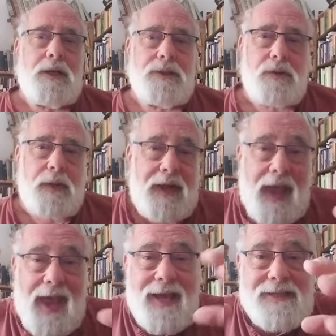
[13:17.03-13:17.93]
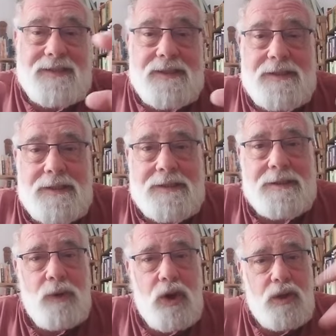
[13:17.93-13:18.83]
so that as the
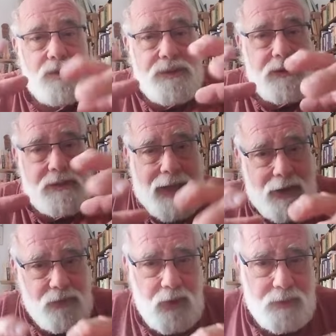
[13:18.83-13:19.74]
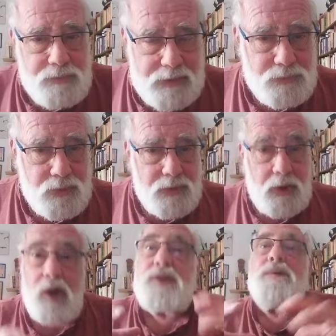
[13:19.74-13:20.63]
system closes down on people,
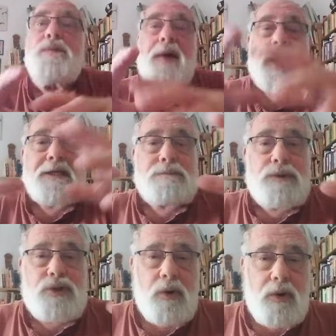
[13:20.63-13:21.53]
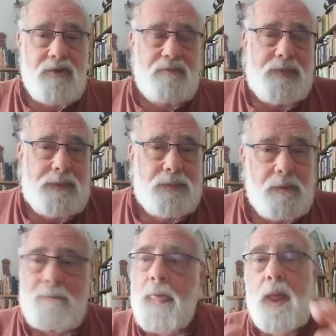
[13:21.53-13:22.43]
on the vast majority of
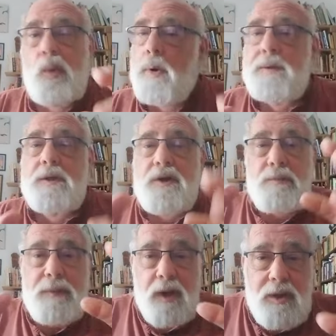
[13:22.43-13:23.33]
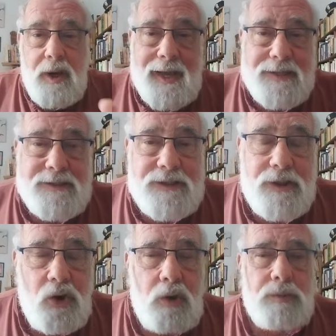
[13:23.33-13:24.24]
people, whether they're middle class in
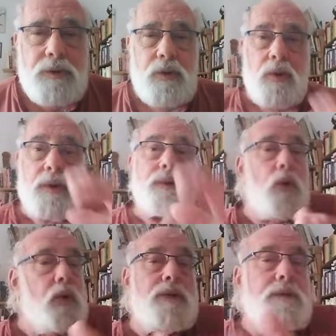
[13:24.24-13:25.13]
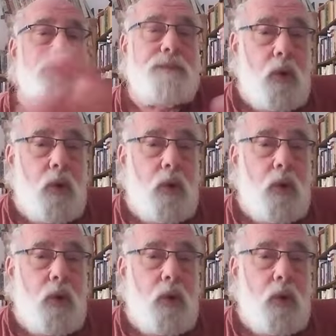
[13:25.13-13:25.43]
the global north or the